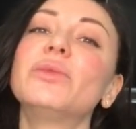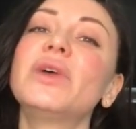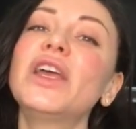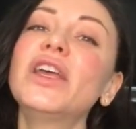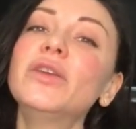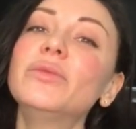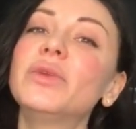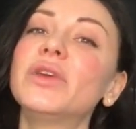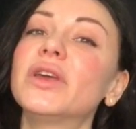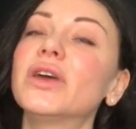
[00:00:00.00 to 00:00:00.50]

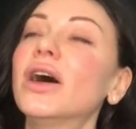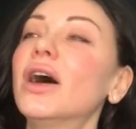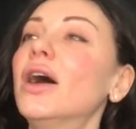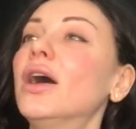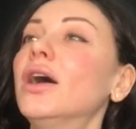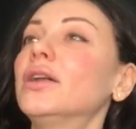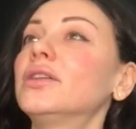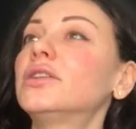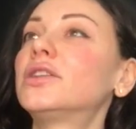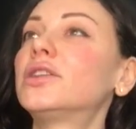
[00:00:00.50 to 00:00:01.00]
Maybe
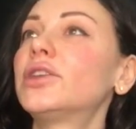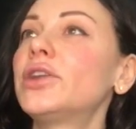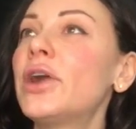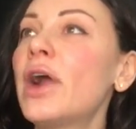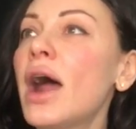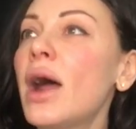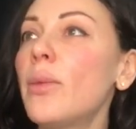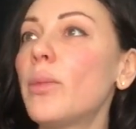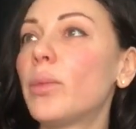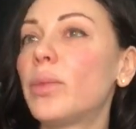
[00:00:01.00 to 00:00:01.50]

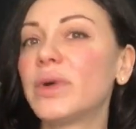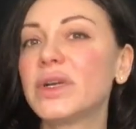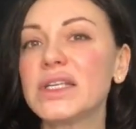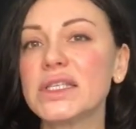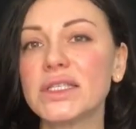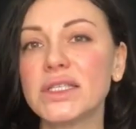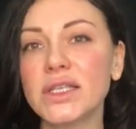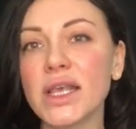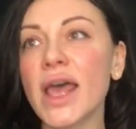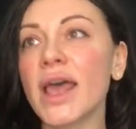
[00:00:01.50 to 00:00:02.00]
Trump
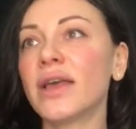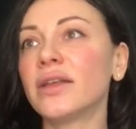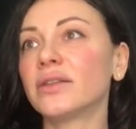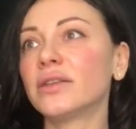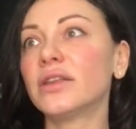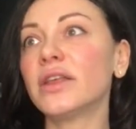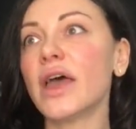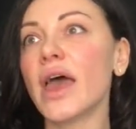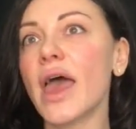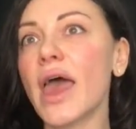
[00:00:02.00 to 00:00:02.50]

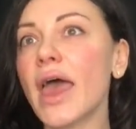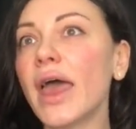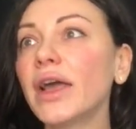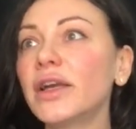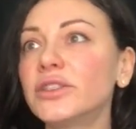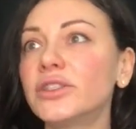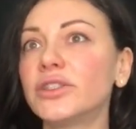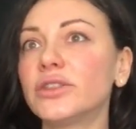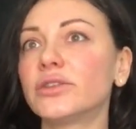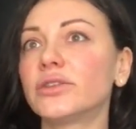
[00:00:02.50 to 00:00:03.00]
send
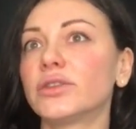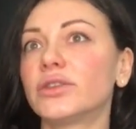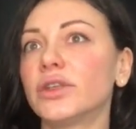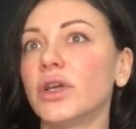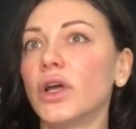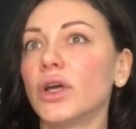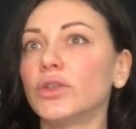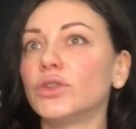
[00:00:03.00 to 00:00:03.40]
actors